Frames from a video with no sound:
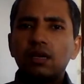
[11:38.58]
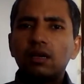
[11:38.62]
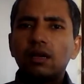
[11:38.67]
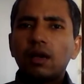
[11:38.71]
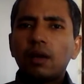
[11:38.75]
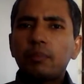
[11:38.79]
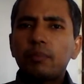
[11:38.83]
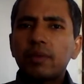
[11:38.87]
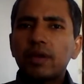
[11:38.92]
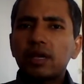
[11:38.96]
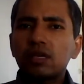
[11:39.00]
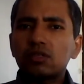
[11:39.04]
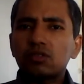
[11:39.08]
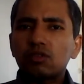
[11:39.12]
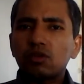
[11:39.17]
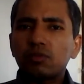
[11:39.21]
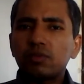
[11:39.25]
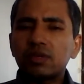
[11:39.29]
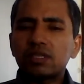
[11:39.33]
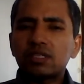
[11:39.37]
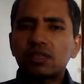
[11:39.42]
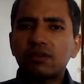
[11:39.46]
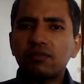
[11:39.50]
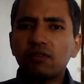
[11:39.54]
appears to
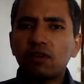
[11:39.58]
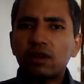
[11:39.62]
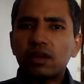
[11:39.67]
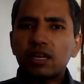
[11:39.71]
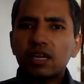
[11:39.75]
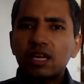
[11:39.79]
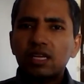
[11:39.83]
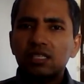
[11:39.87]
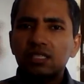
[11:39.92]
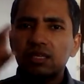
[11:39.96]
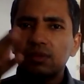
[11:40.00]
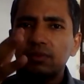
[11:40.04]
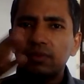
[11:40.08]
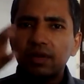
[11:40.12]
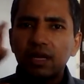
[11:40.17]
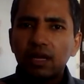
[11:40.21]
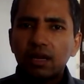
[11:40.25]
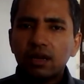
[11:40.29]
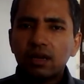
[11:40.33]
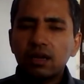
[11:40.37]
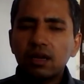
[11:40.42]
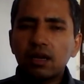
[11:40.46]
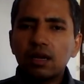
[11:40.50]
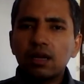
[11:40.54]
be somewhat in a similar
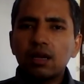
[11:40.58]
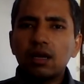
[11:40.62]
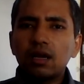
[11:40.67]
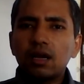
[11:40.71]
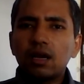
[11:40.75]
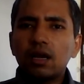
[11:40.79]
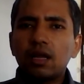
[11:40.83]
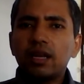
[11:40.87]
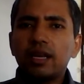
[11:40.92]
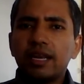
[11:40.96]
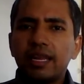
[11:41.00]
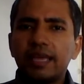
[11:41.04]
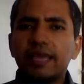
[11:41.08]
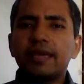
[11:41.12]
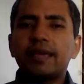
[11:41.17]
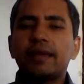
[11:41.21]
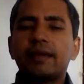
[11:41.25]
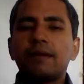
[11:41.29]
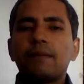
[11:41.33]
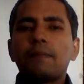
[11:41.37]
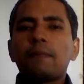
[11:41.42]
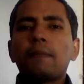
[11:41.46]
league,